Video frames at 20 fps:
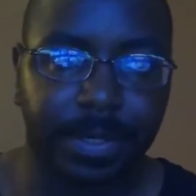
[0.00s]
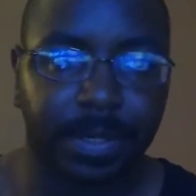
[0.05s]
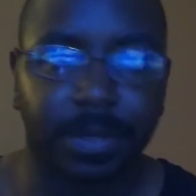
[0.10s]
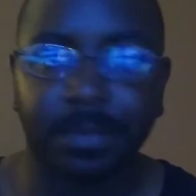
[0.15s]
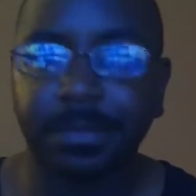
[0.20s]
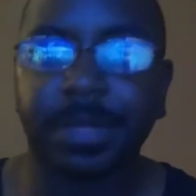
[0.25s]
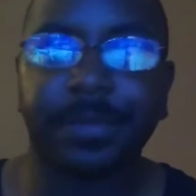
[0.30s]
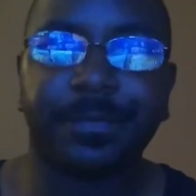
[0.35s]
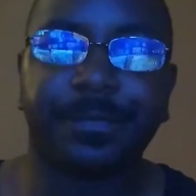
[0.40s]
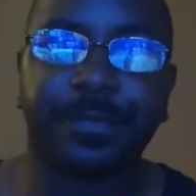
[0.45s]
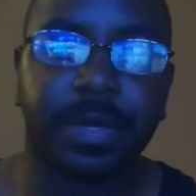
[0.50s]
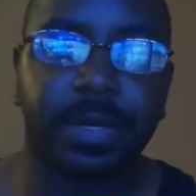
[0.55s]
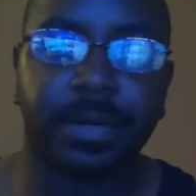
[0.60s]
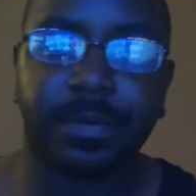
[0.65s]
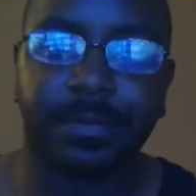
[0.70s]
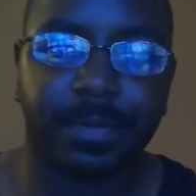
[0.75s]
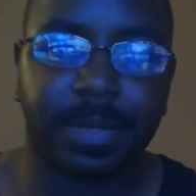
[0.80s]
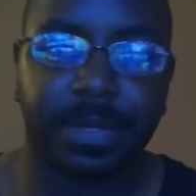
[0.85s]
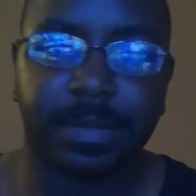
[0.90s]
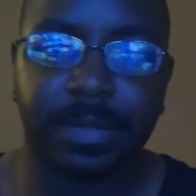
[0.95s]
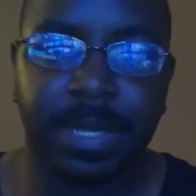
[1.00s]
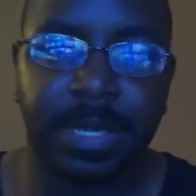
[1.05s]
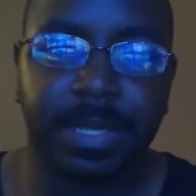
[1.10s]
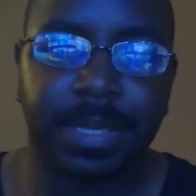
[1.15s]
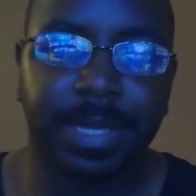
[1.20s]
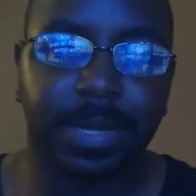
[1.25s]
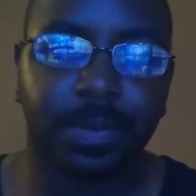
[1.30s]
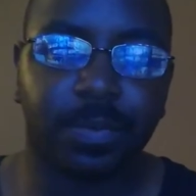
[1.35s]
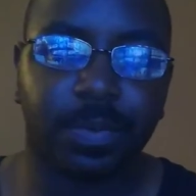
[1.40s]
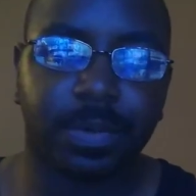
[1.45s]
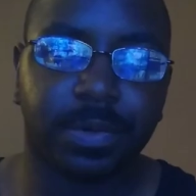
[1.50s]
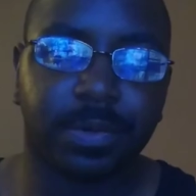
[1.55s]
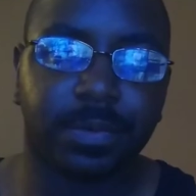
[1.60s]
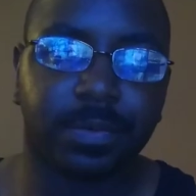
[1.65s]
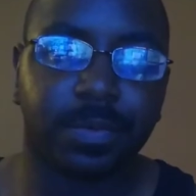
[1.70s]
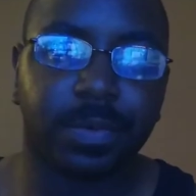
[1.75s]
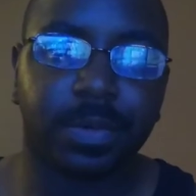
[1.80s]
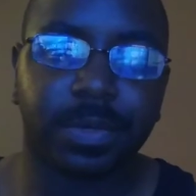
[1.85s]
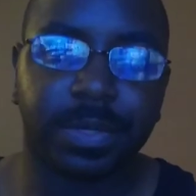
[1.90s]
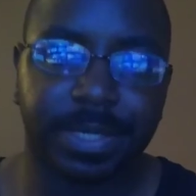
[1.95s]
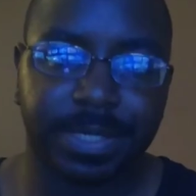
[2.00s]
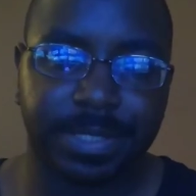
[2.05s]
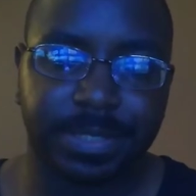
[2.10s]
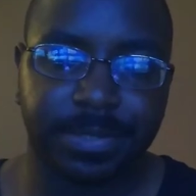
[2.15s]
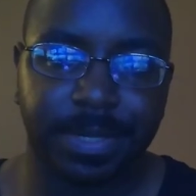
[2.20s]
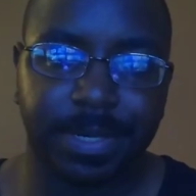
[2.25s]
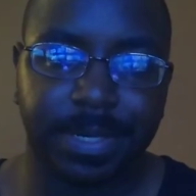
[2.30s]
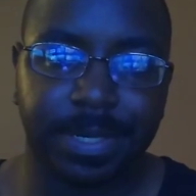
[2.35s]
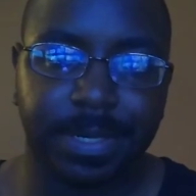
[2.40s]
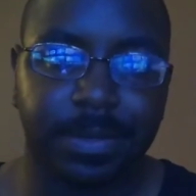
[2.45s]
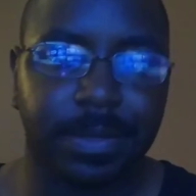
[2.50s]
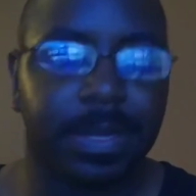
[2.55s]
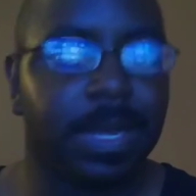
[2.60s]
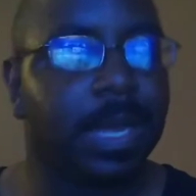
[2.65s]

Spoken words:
I'm not afraid of my like where it is right now.